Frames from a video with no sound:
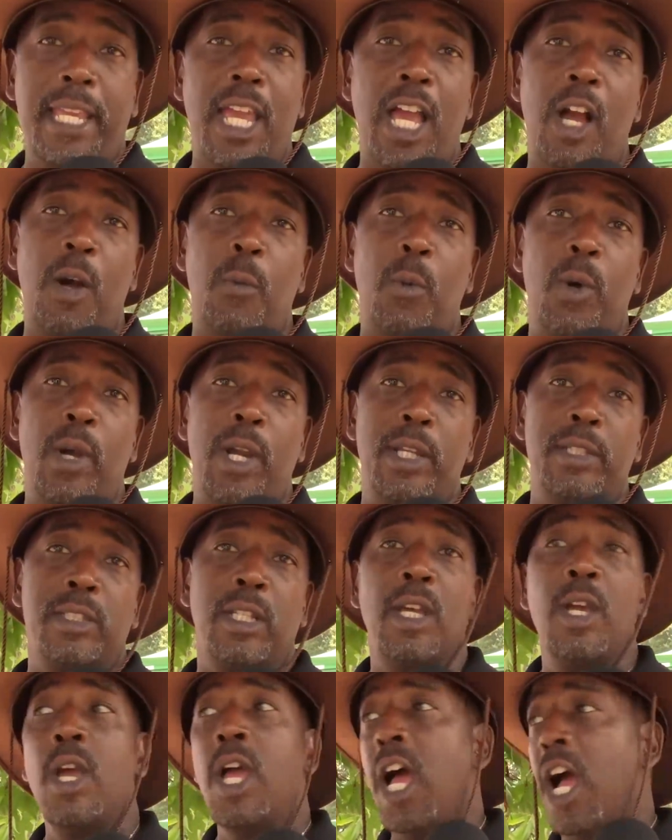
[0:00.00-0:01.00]
Cowboys.
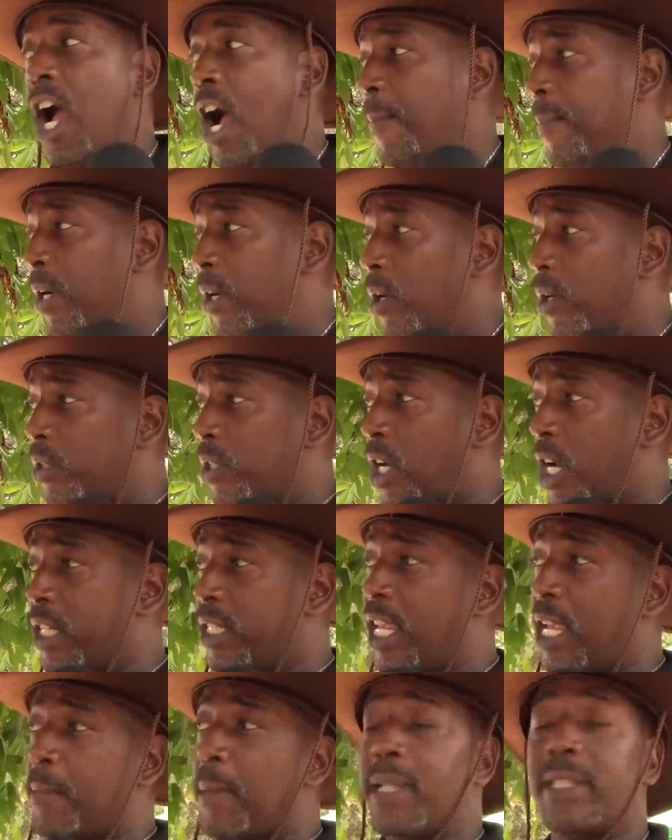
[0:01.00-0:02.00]
I'm gonna go try to
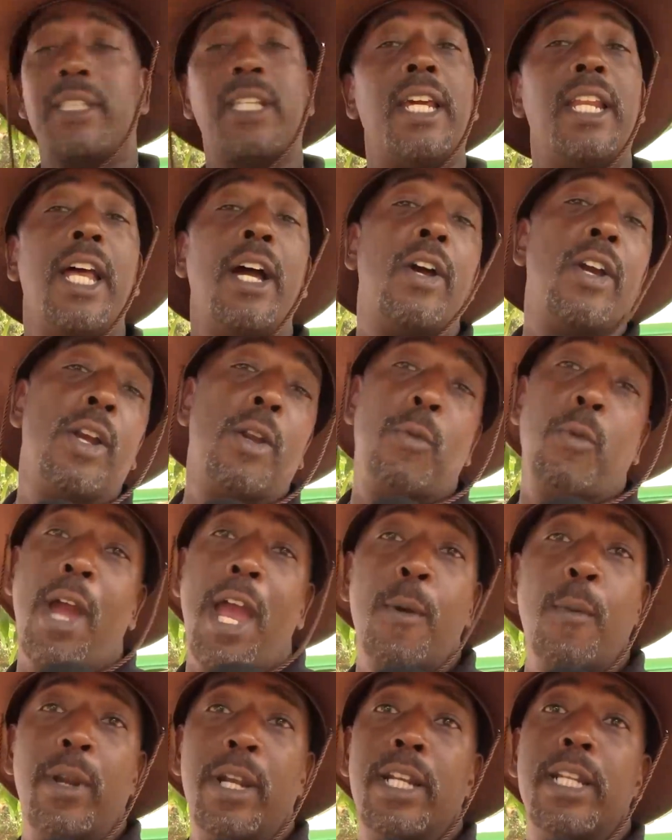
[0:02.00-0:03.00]
take my son out here and ride
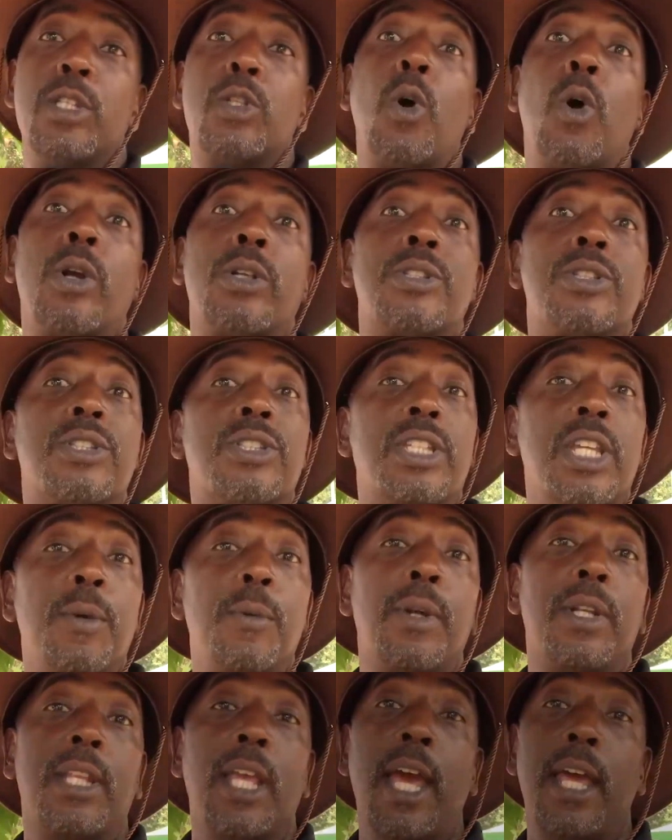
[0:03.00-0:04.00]
one of these horses and see
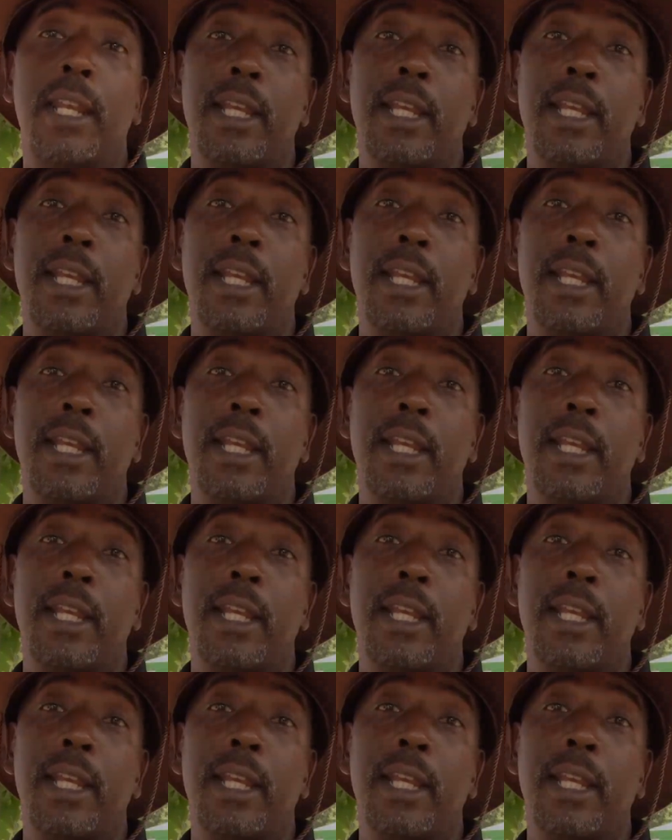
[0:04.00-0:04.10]
what that